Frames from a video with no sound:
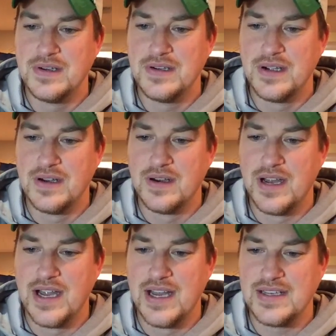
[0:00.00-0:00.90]
All
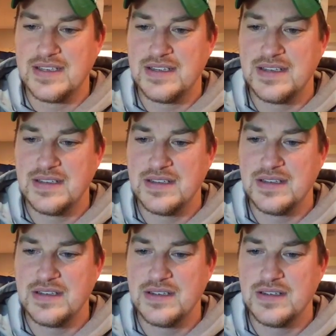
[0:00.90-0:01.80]
right.
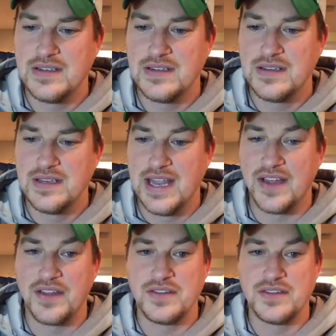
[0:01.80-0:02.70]

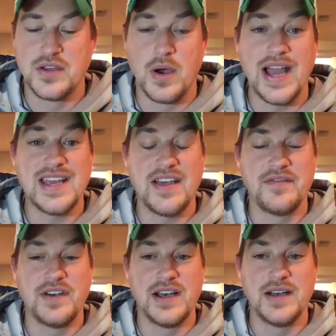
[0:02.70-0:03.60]
Yeah, so I have
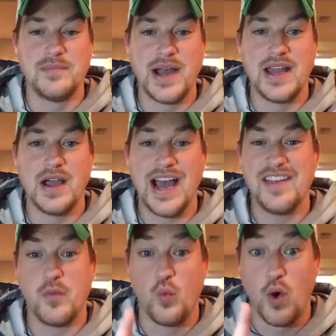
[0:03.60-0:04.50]
uh, my I have
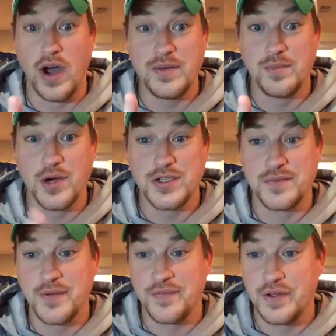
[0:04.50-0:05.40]
one merchant
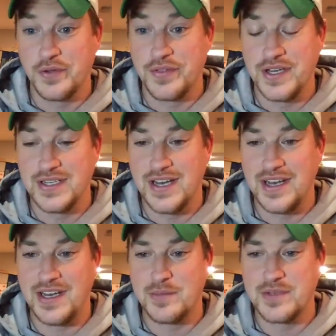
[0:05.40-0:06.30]
fulfilled thing today
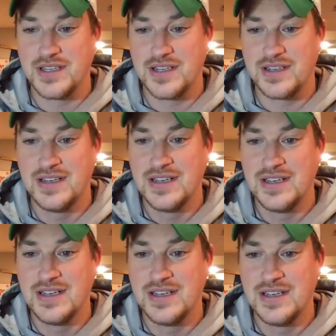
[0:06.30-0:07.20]
on Amazon.
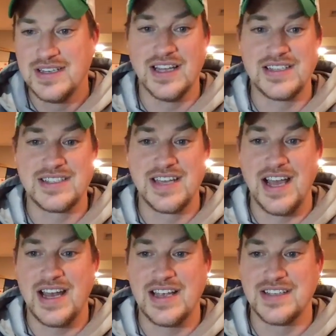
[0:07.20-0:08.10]
Not like
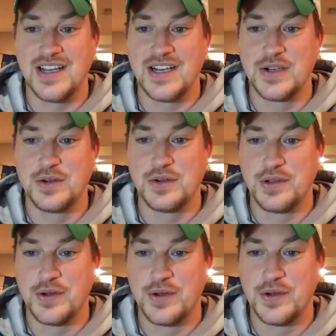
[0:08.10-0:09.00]
Scott has one
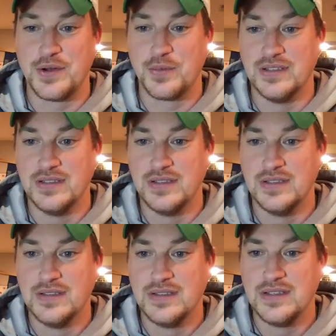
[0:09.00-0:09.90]
hundred thirty-one.
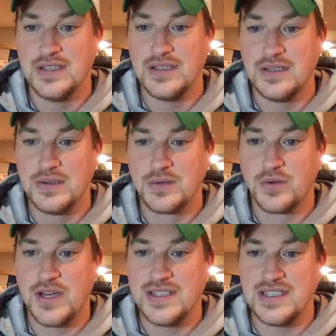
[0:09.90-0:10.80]

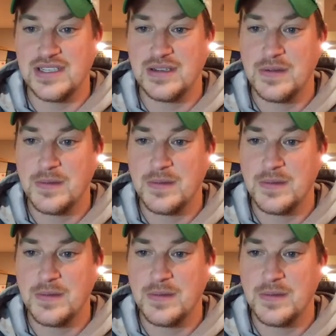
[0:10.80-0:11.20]
Crazy.